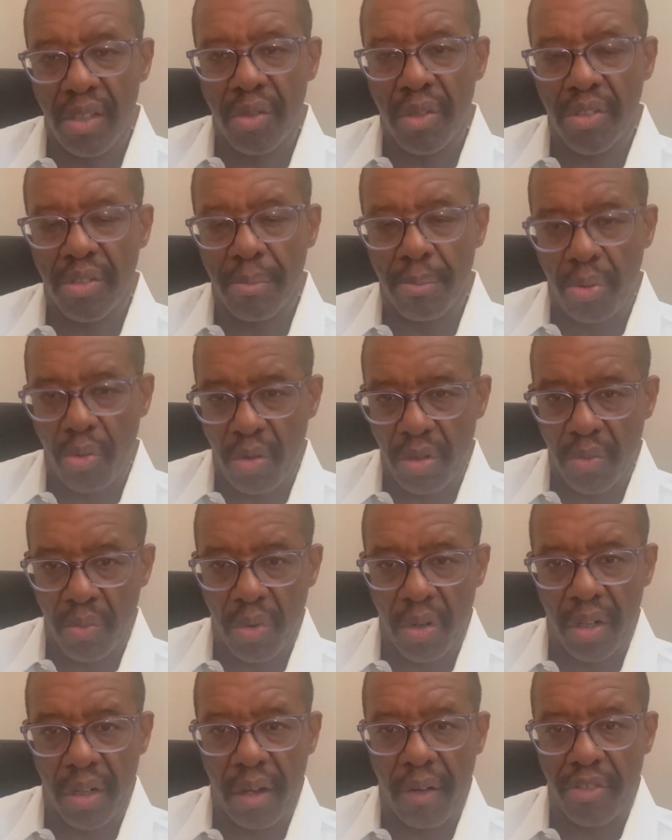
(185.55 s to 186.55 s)
this important
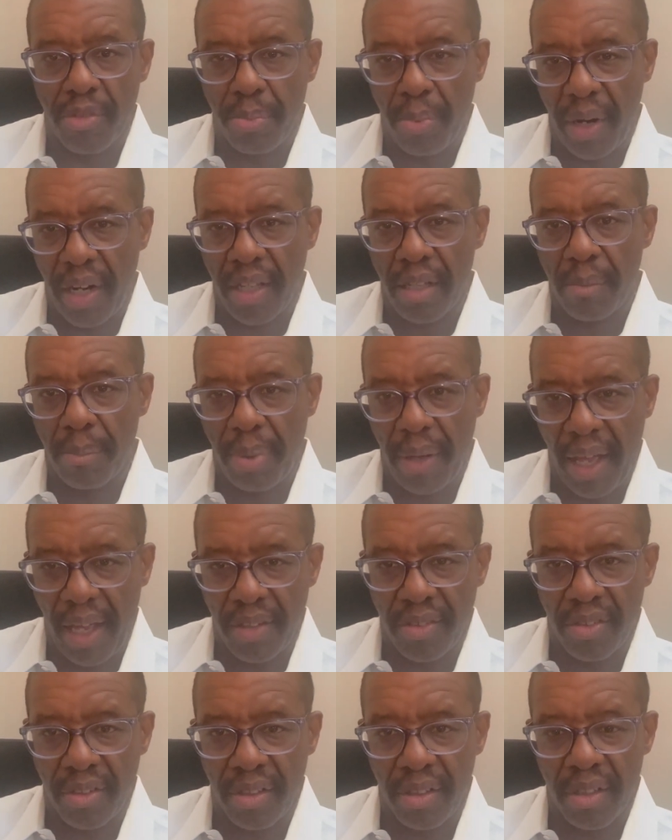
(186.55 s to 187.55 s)
work of spreading
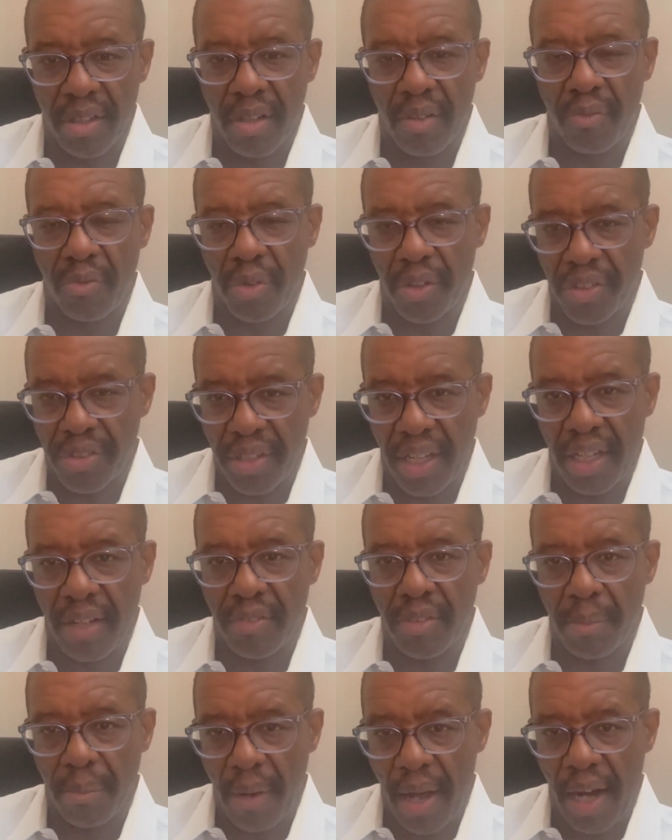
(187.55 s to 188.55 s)
compassion for the sake of
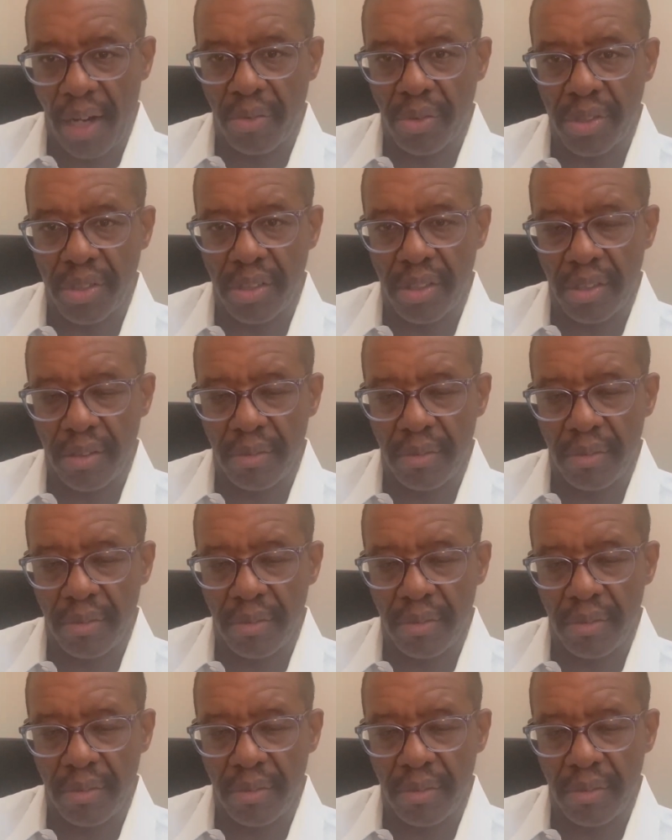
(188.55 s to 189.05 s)
democracy.